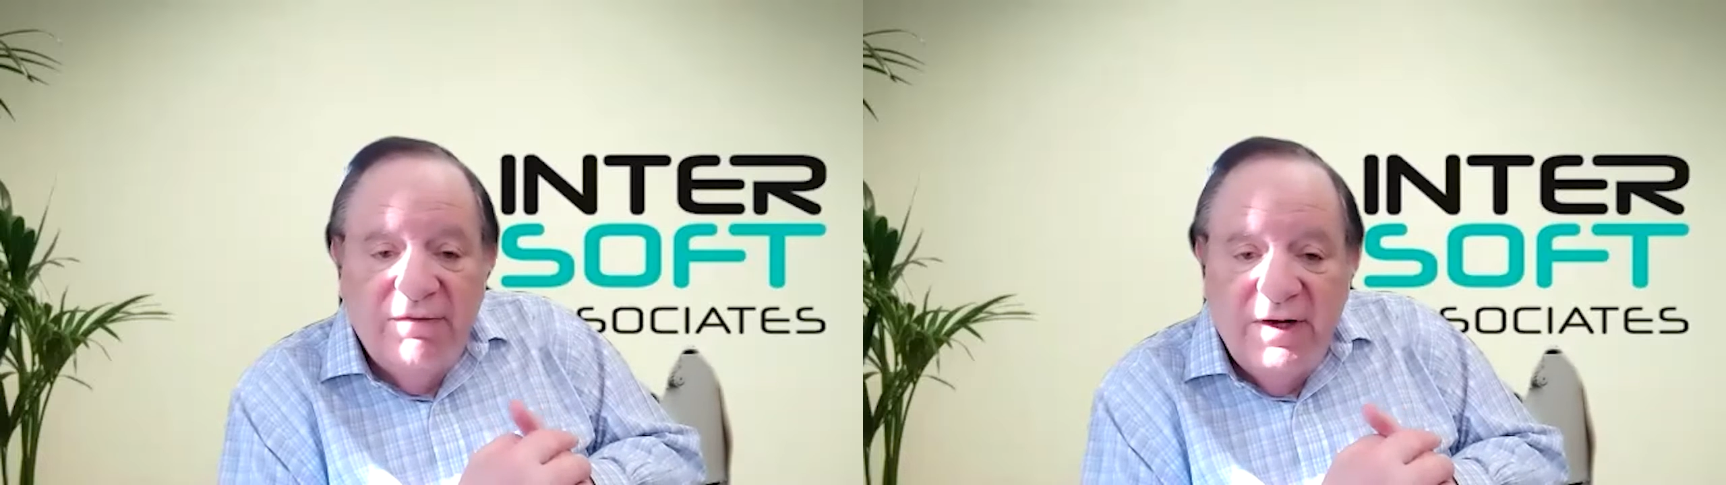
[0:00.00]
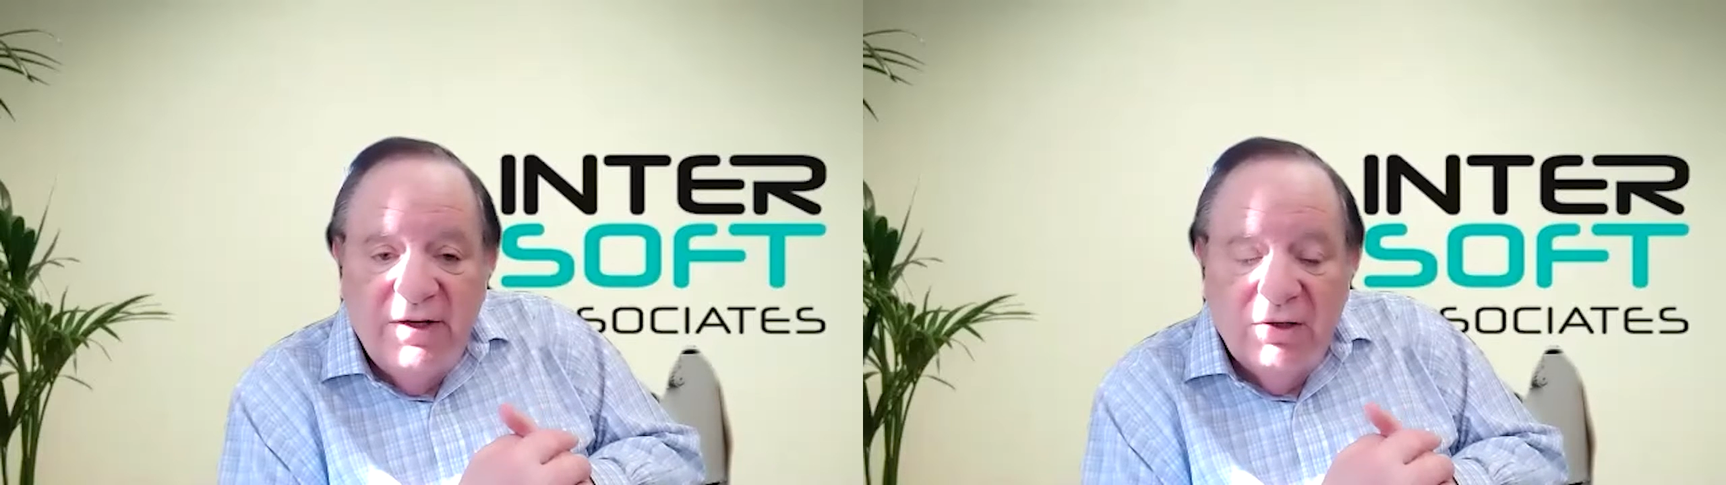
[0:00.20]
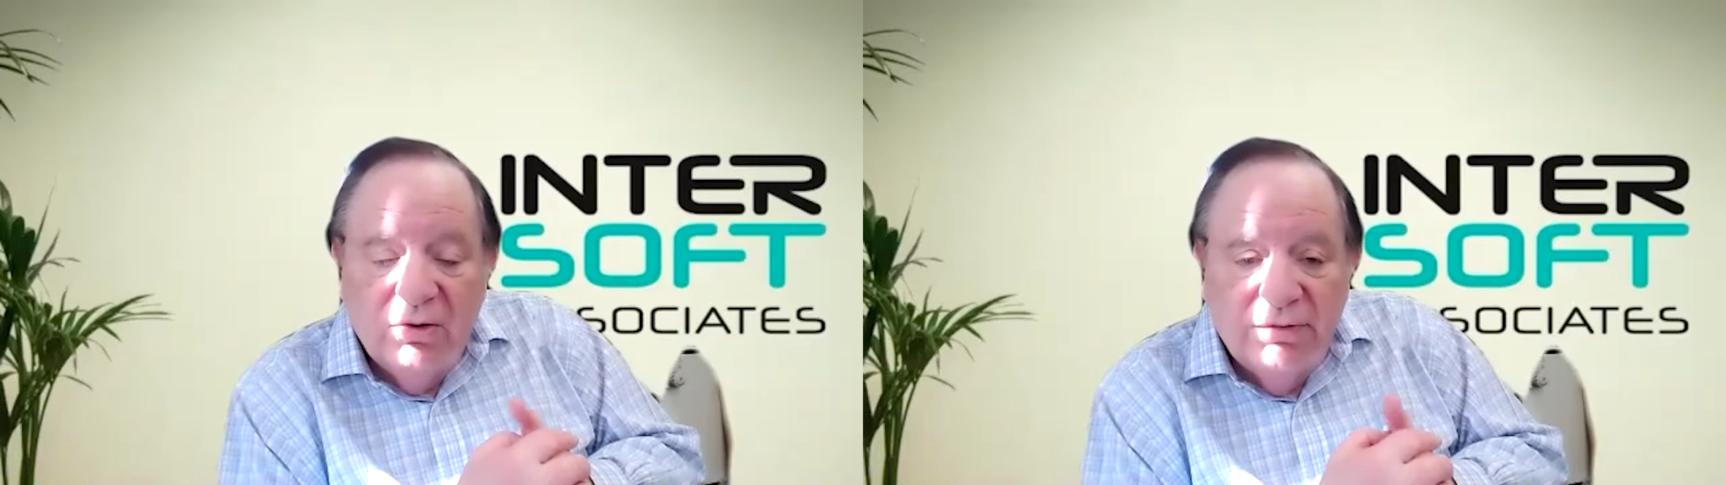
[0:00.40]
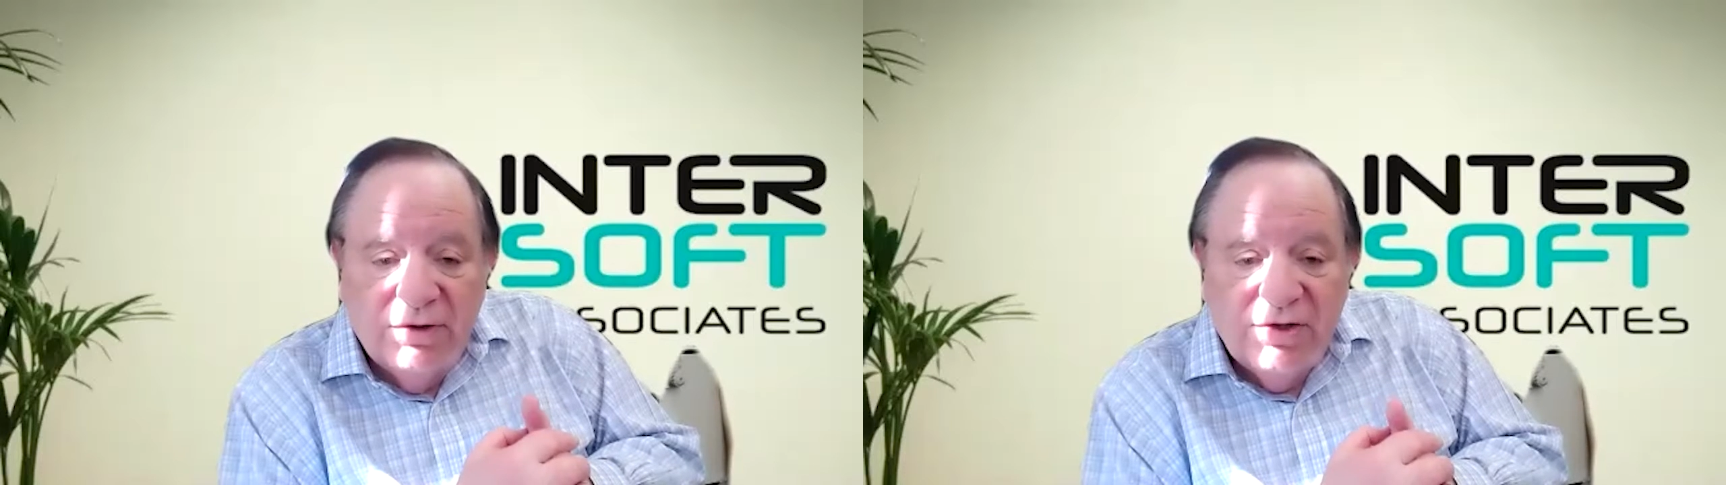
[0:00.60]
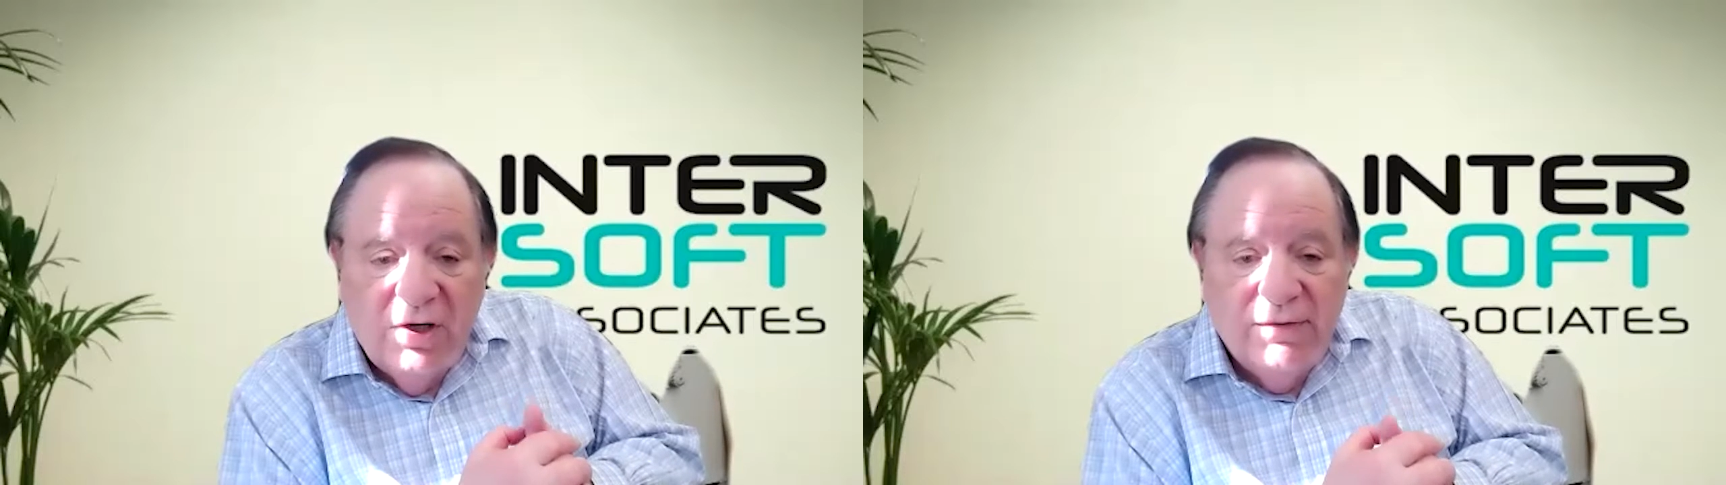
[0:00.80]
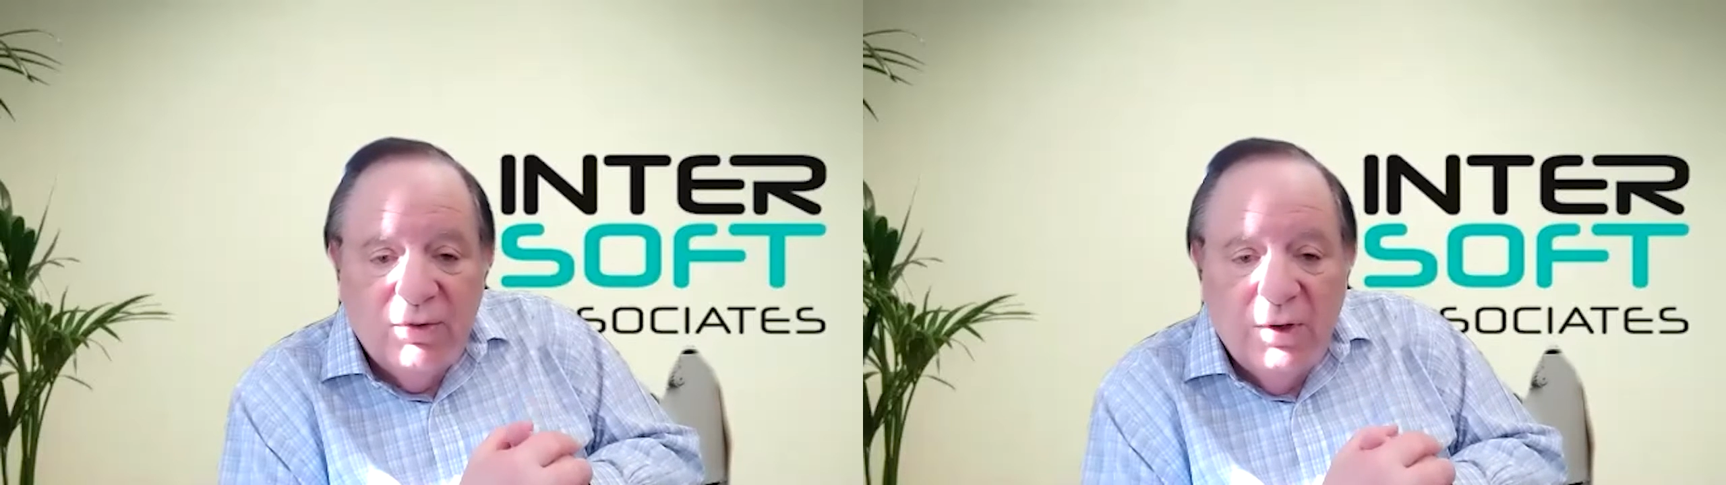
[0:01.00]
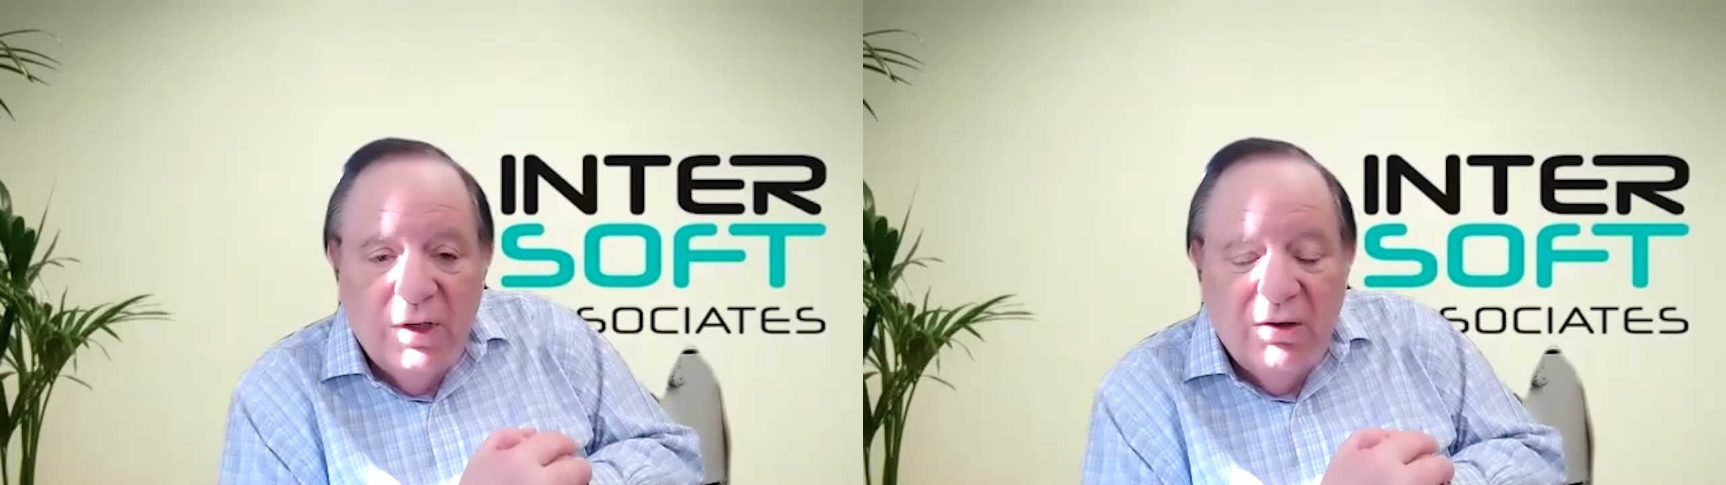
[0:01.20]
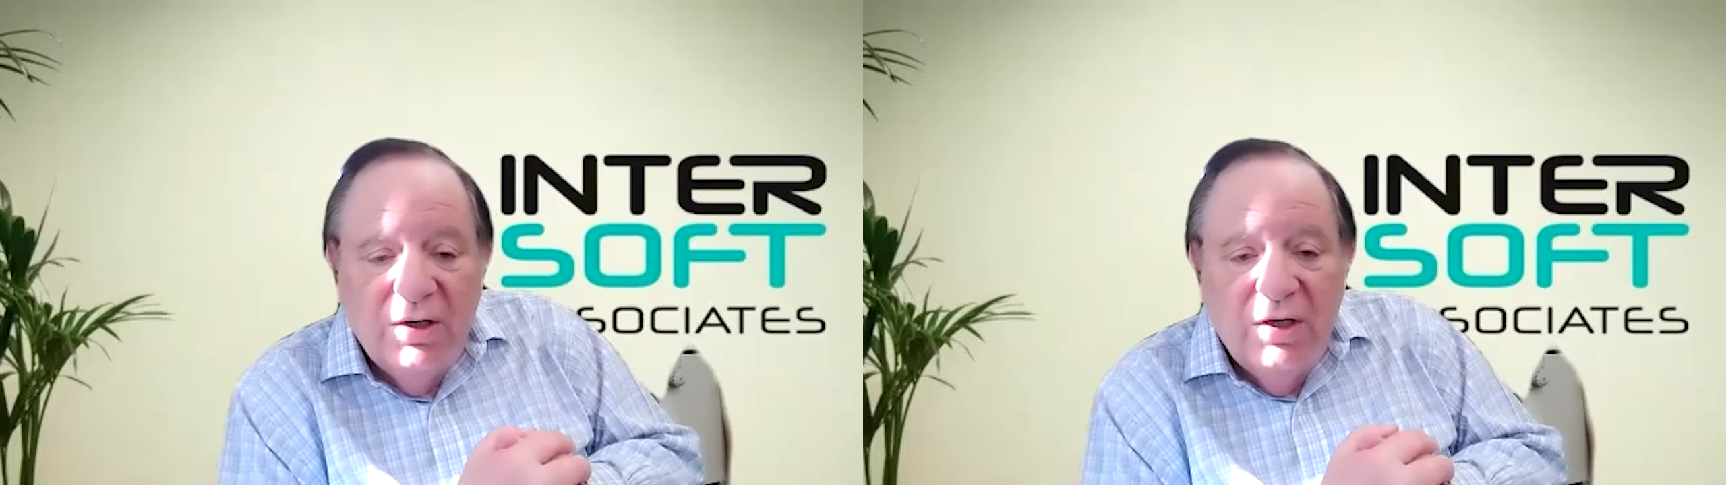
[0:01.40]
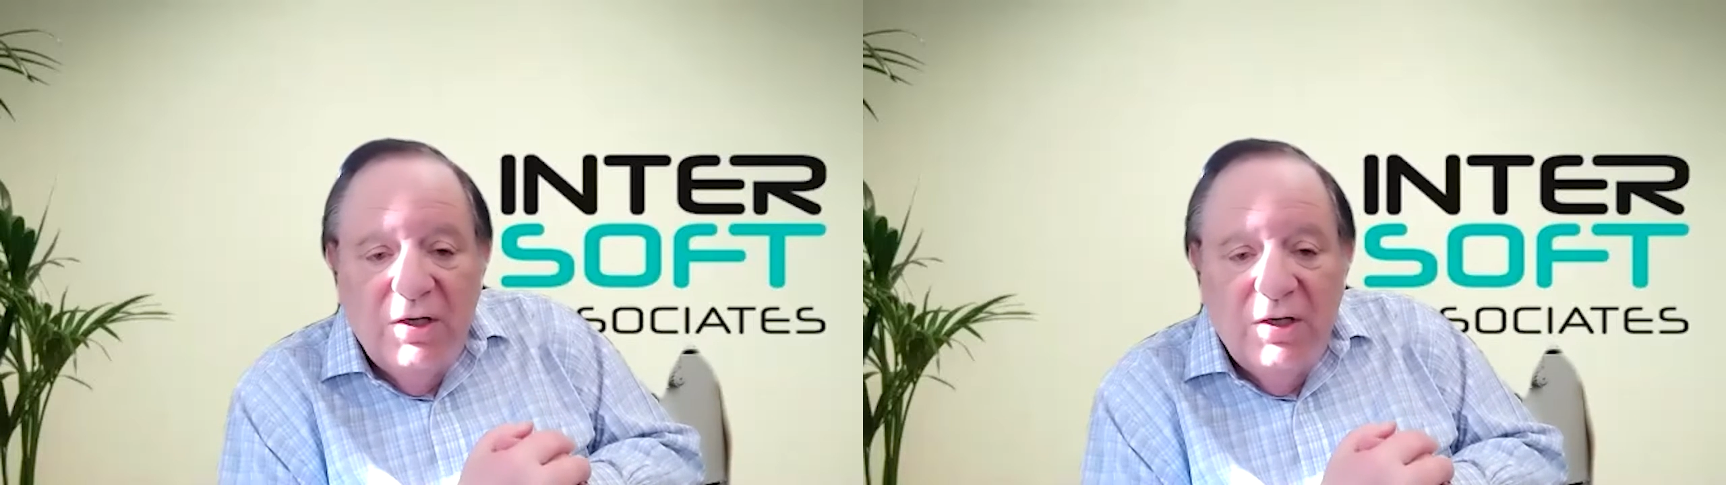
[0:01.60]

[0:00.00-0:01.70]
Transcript: vendor of the software,